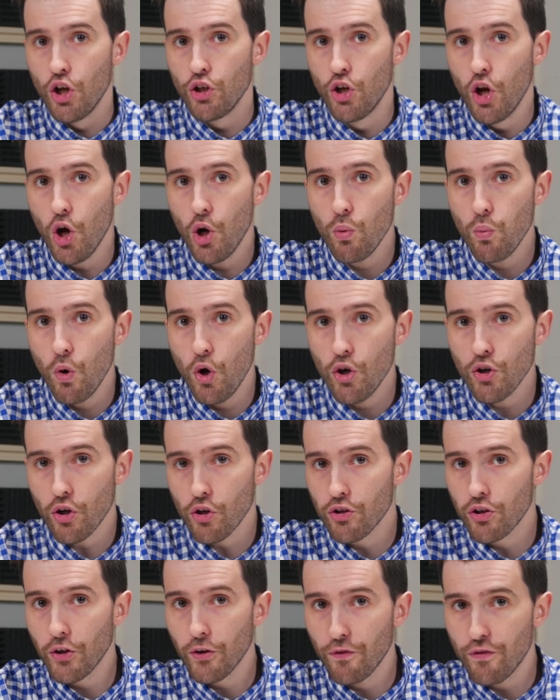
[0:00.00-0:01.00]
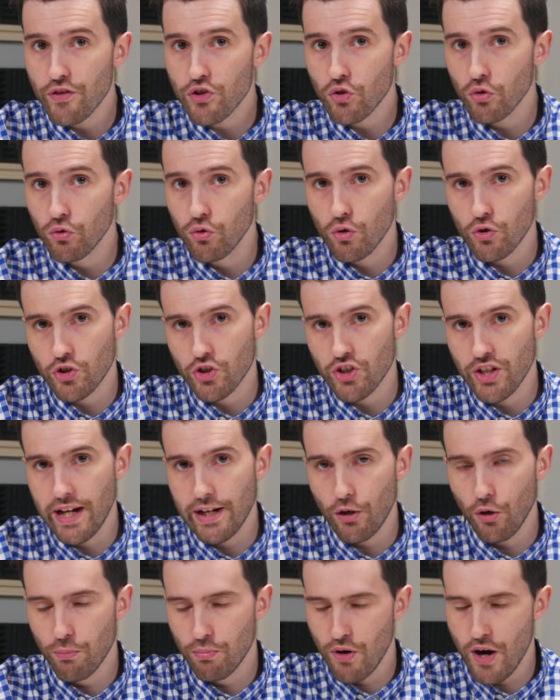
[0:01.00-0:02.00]
No word on an official launch
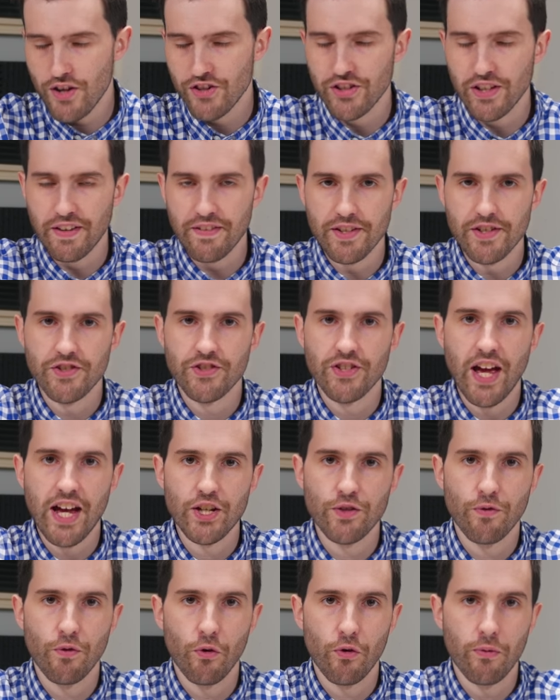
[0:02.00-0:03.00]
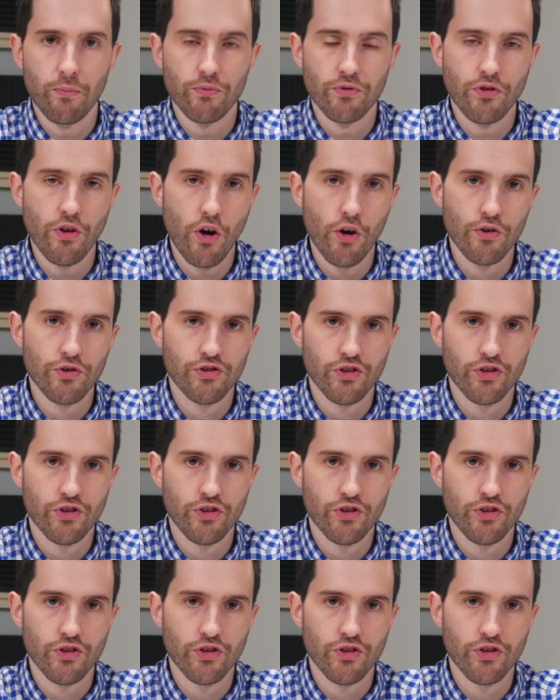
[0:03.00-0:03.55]
date or pricing at this stage for them though,